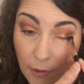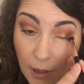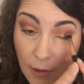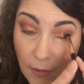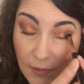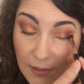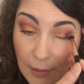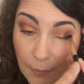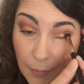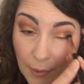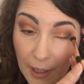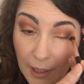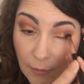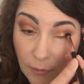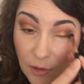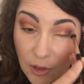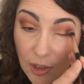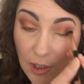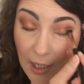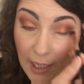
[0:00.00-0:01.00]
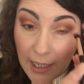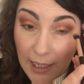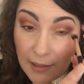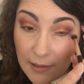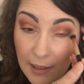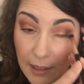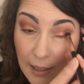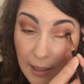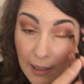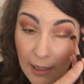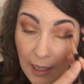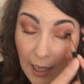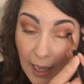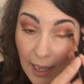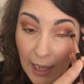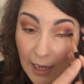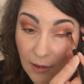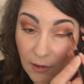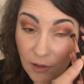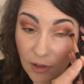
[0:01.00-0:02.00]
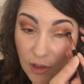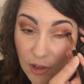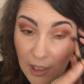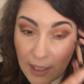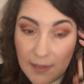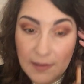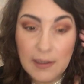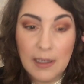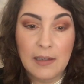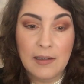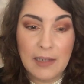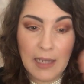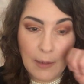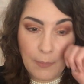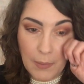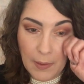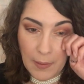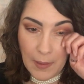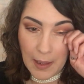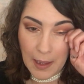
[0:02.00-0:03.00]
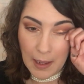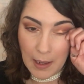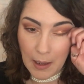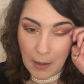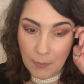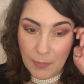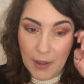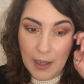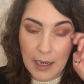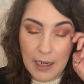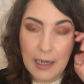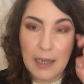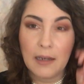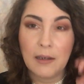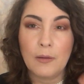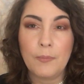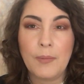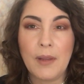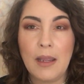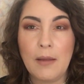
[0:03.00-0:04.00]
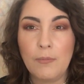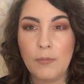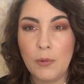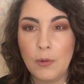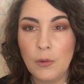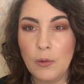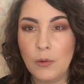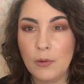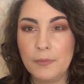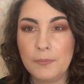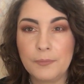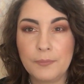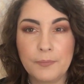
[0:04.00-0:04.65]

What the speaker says: rosy brown shade, and just deepen that up a little bit more.